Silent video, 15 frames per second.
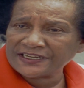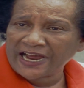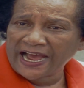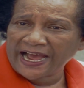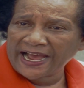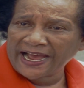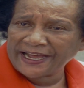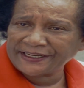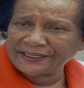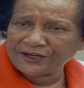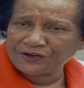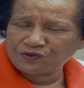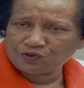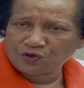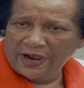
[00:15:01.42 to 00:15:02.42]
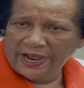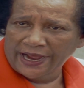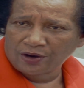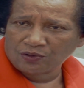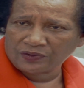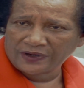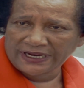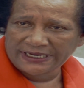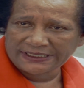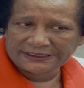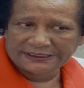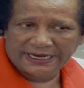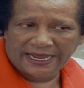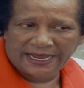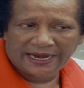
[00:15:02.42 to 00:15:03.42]
tired and dry on the
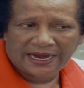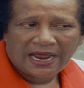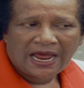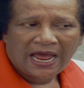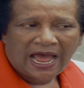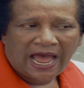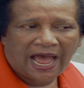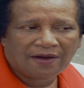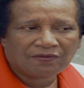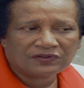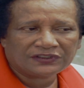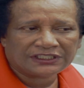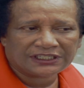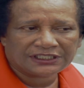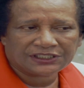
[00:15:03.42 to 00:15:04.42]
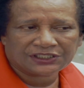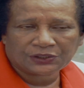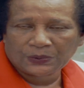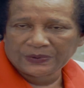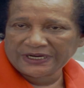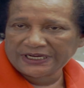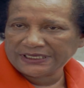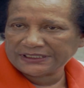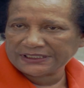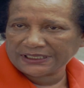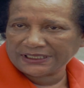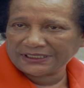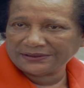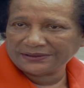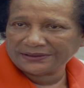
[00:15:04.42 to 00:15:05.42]
inside, I would just squeeze a
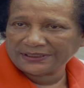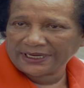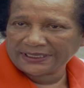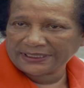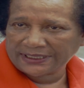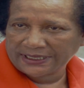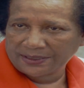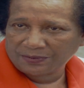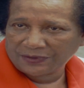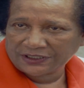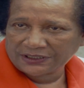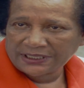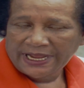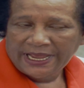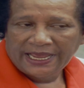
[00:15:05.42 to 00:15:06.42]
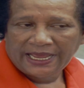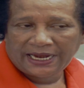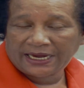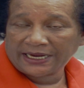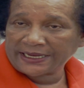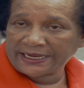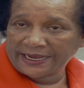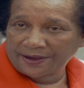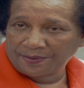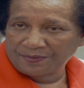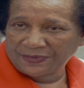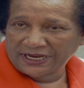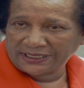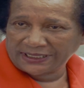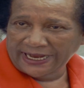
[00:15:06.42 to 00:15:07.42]
little of that lemon. And it kept
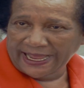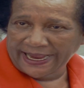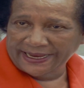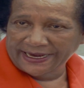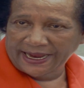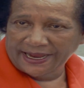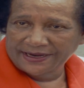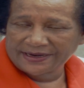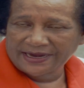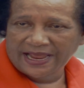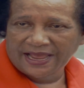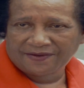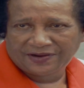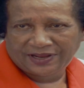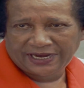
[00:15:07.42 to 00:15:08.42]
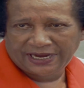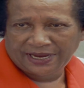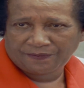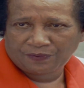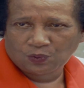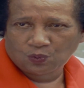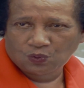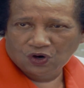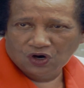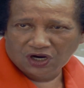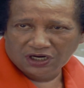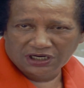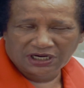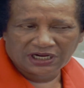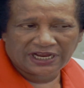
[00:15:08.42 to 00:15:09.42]
me light. I didn't have that heavy
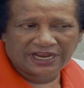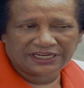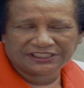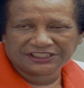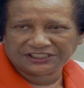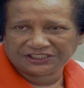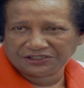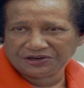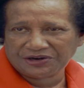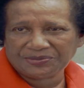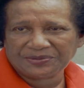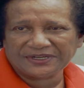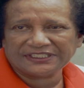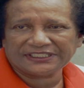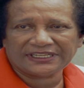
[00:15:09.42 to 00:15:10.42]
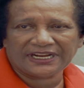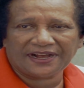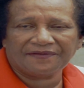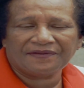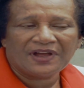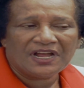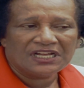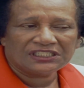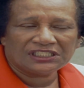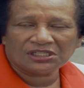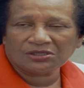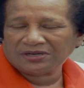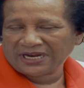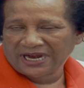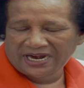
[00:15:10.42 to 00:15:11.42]
water and syrup and stuff
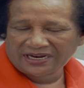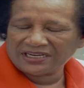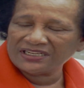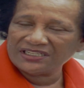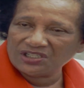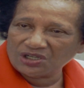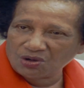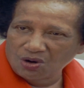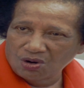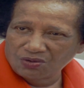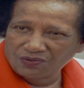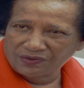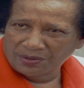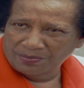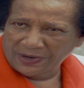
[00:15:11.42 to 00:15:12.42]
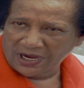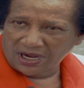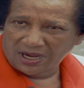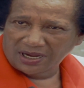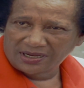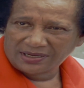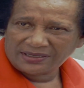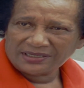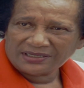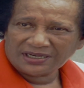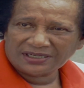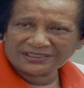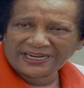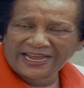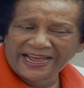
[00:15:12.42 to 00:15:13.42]
so that I couldn't go over the bar.
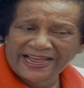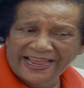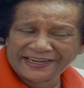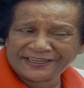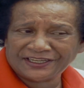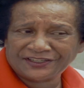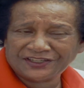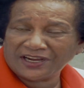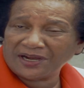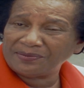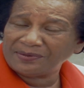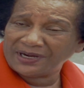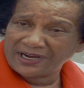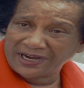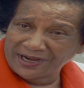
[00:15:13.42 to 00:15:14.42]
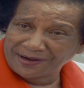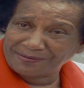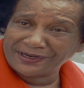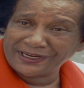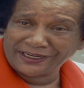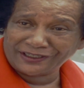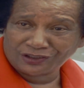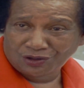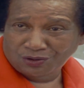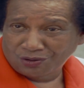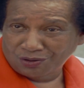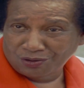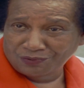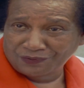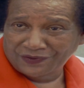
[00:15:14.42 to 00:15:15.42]
Because I had to jump up and
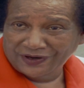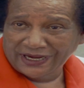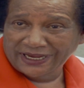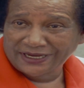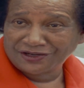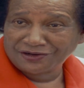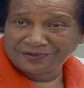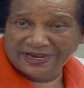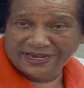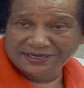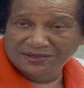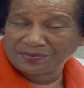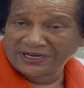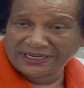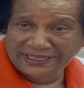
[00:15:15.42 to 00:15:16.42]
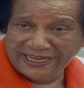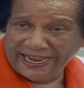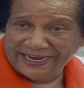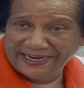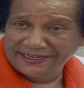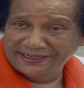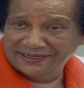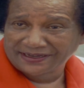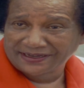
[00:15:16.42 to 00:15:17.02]
go over, and you had to be light